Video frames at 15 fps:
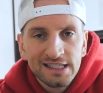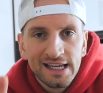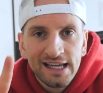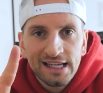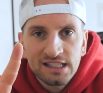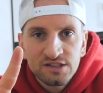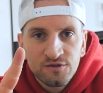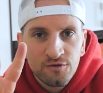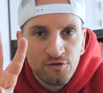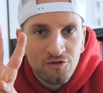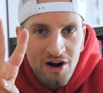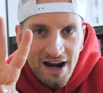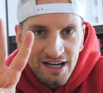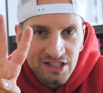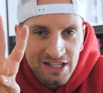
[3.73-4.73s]
It is
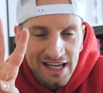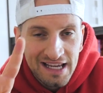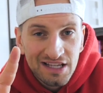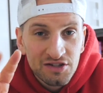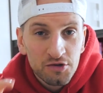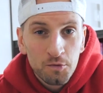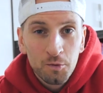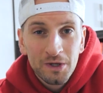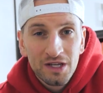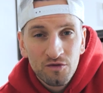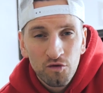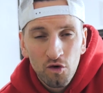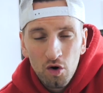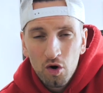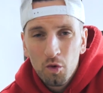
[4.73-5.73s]
fresh into week
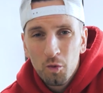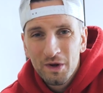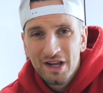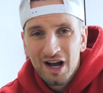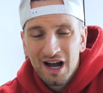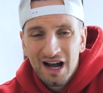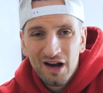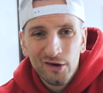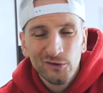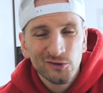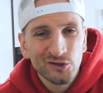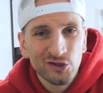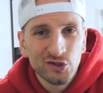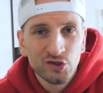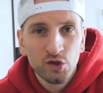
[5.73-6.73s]
4. We are on
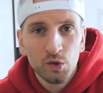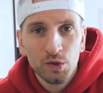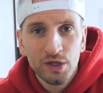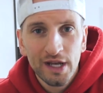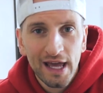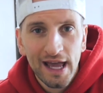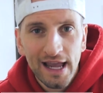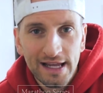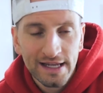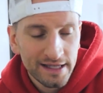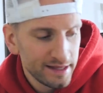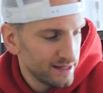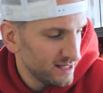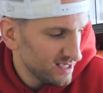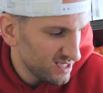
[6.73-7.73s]
Sunday
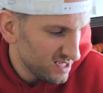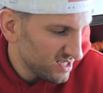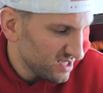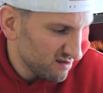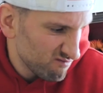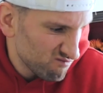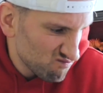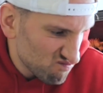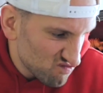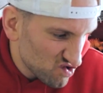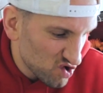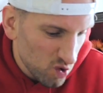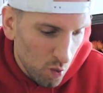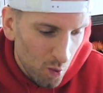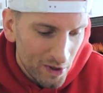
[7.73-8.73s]
the
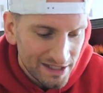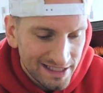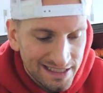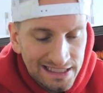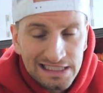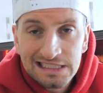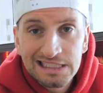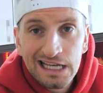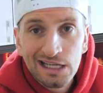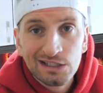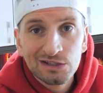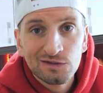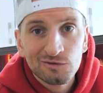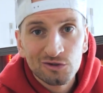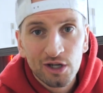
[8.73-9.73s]
26th
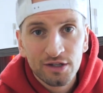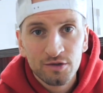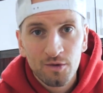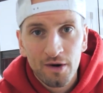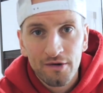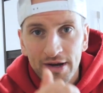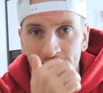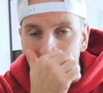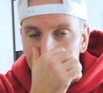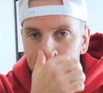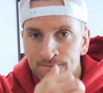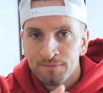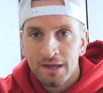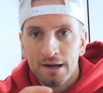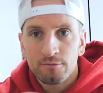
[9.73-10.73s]
of January
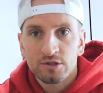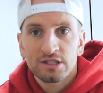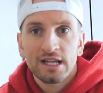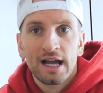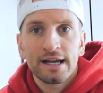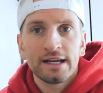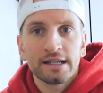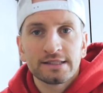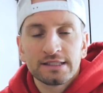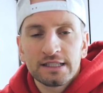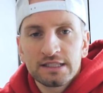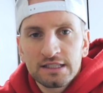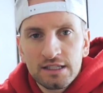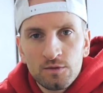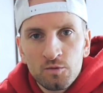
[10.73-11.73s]
and we're starting our
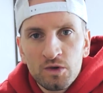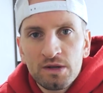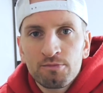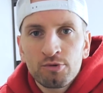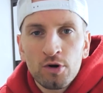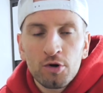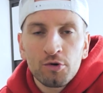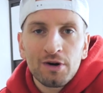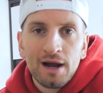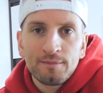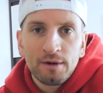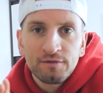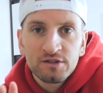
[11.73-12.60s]
16-week program.